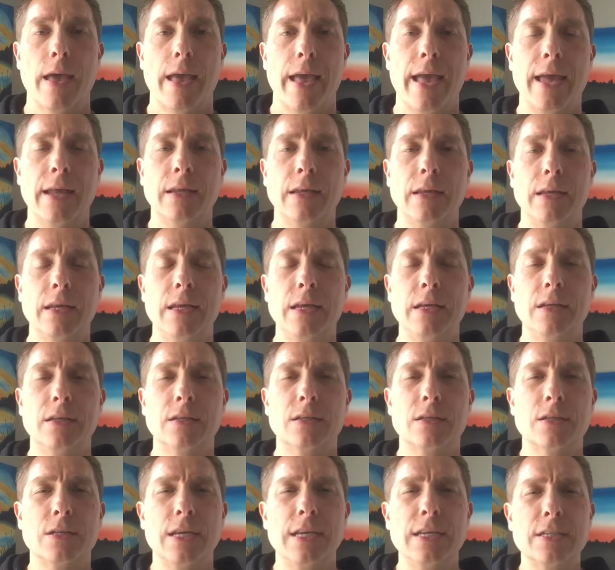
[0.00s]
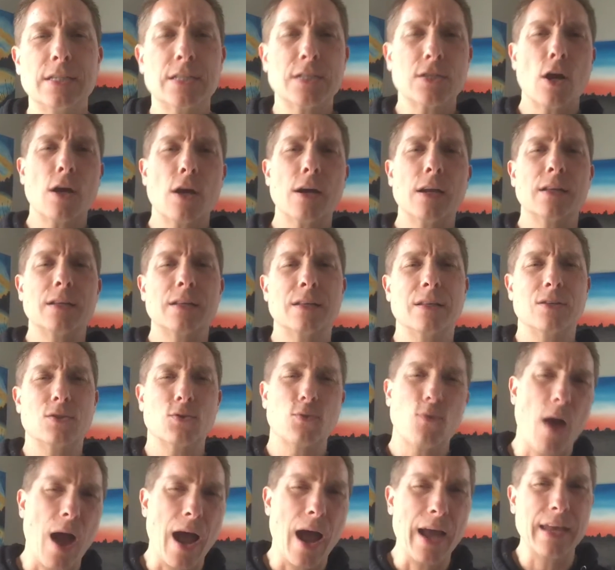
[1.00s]
And he started
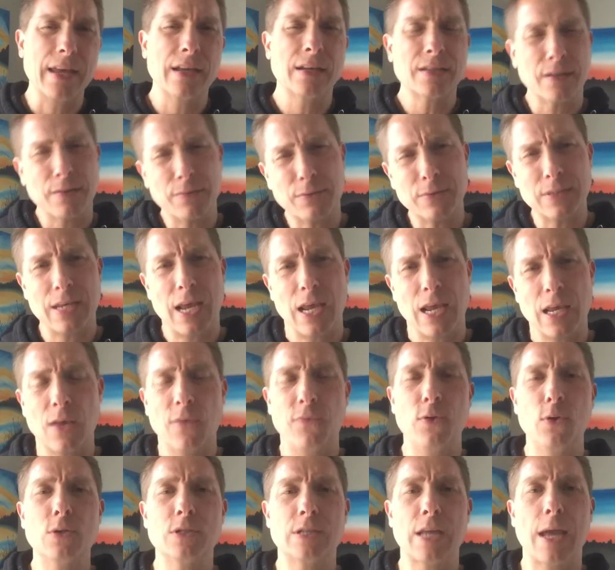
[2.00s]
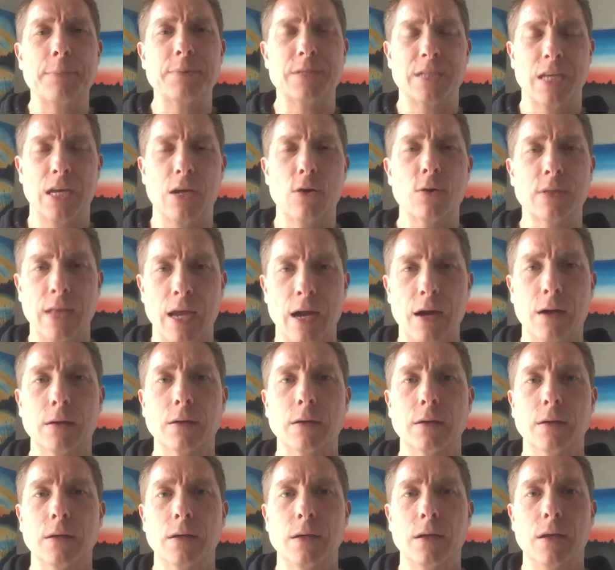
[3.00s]
trying to take a few steps here and
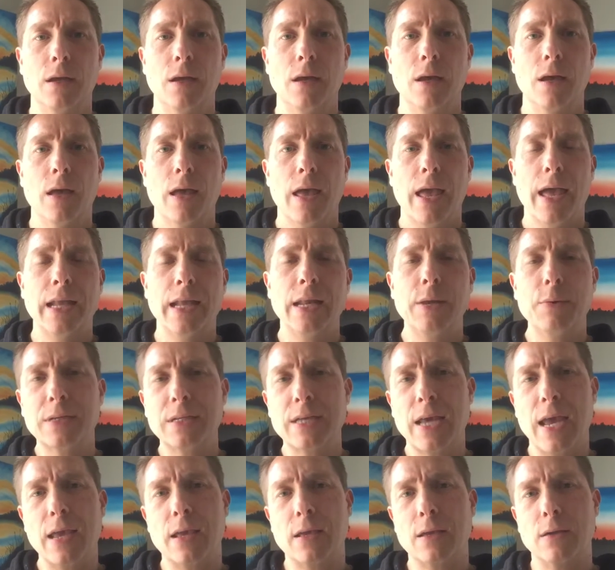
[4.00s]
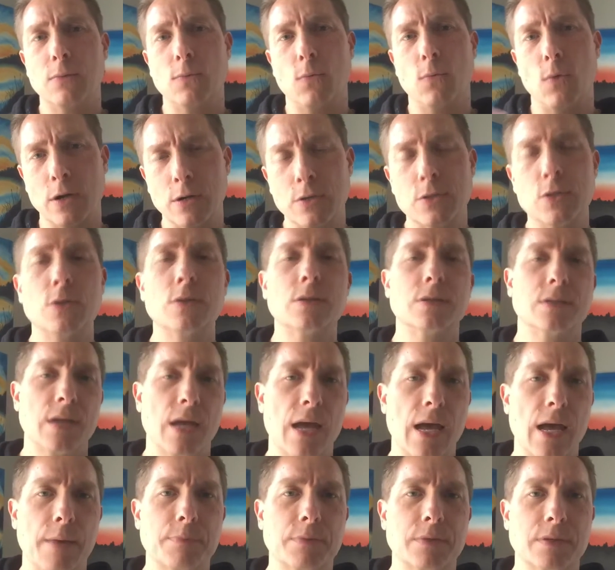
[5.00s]
there. And he would take 1 or 2
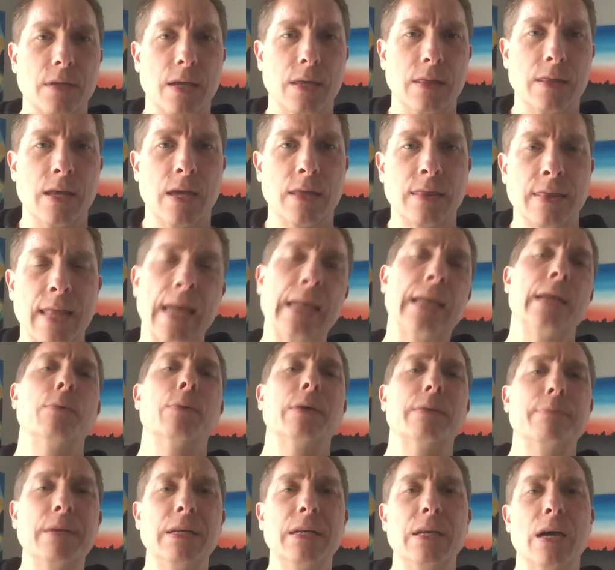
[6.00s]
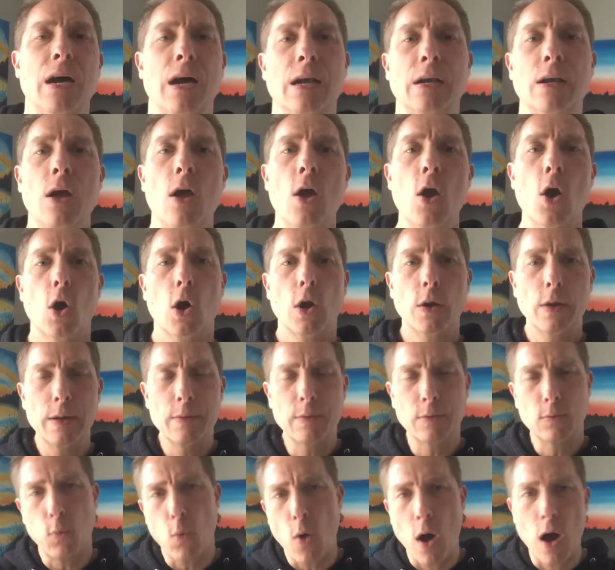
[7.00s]
steps, and then he would be done. Or he
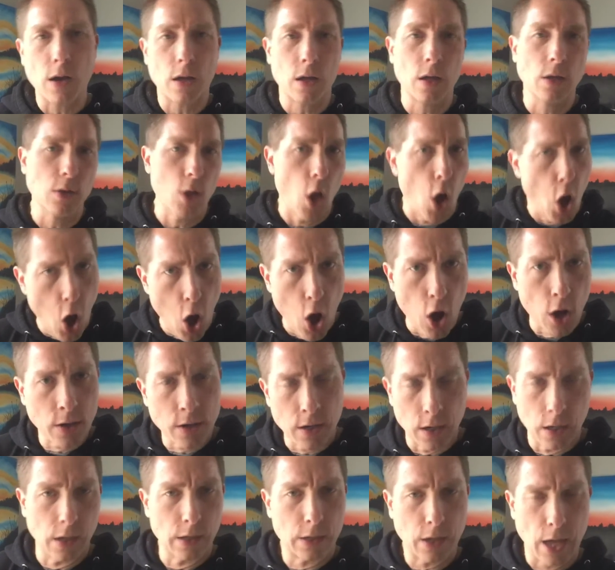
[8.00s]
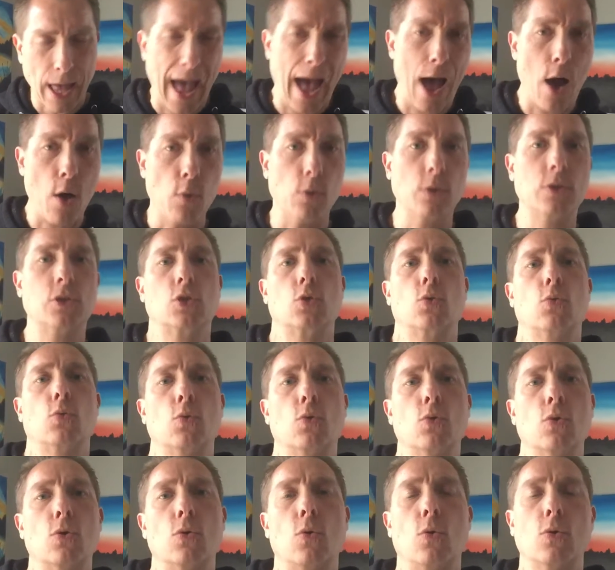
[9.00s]
would walk along a couch
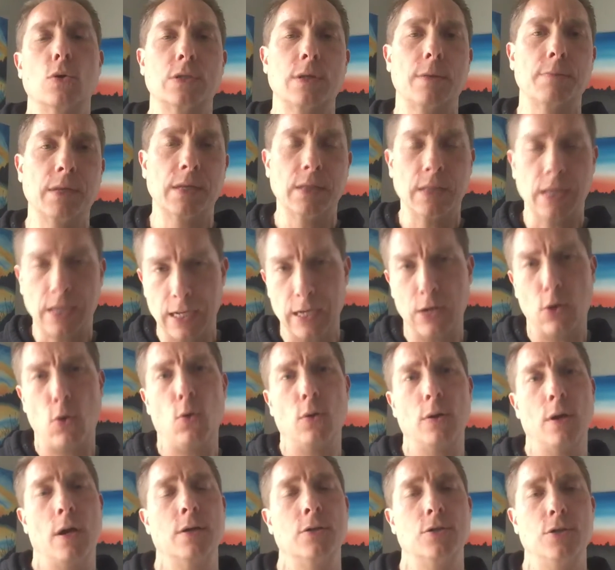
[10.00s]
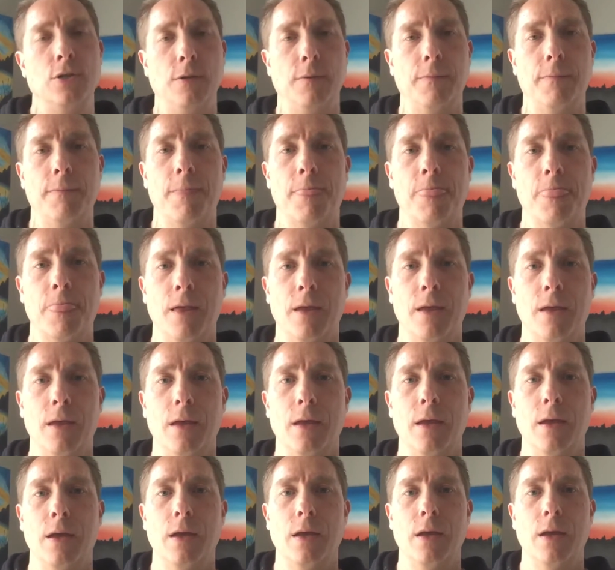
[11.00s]
or something they could hold on to.
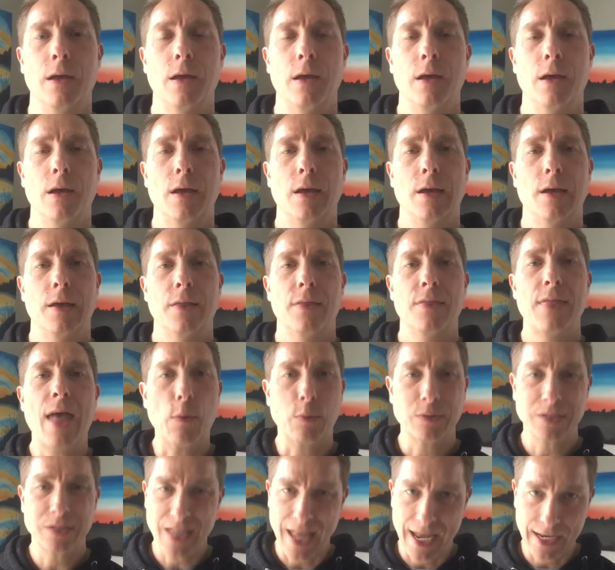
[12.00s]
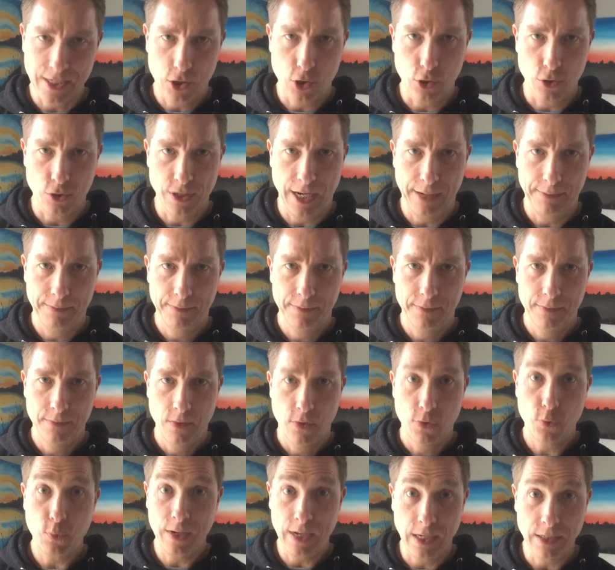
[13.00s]
That was last Thursday,
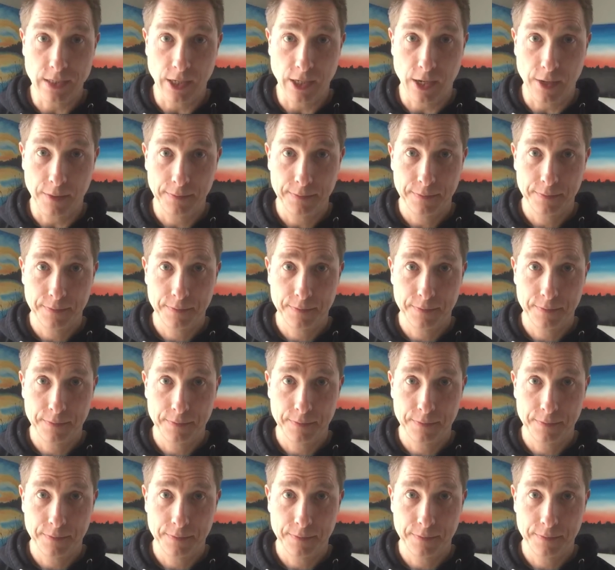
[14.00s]
3 days ago.